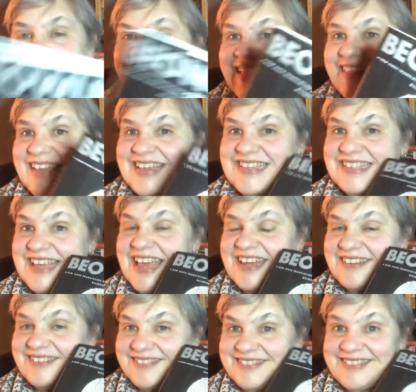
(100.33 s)
like I said,
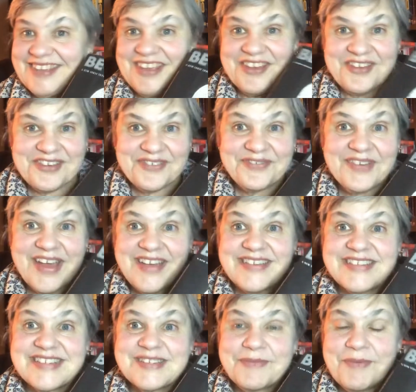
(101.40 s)
you find
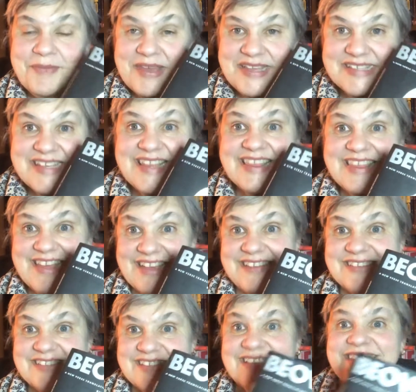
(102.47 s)
some amazing things,
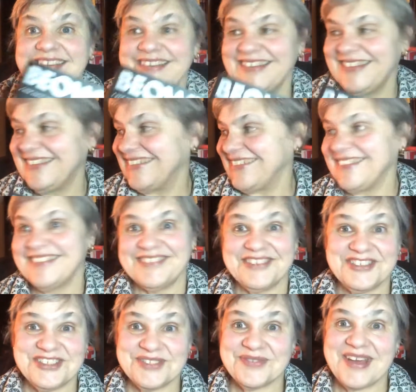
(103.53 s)
which
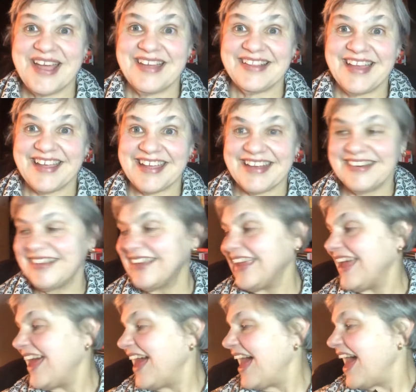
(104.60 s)
is why I like it.
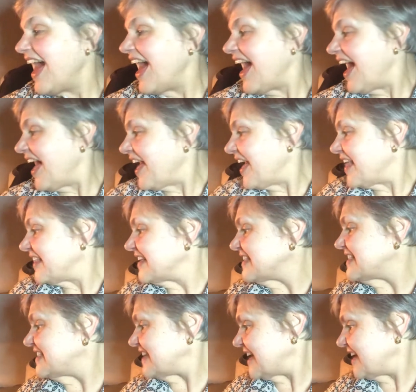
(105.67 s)
Let's
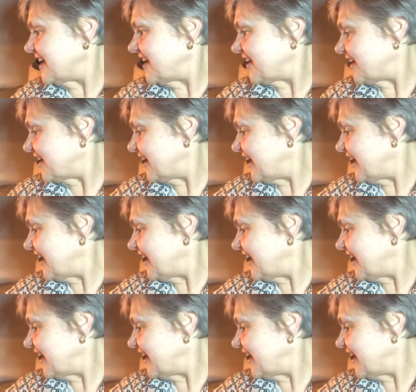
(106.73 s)
see here.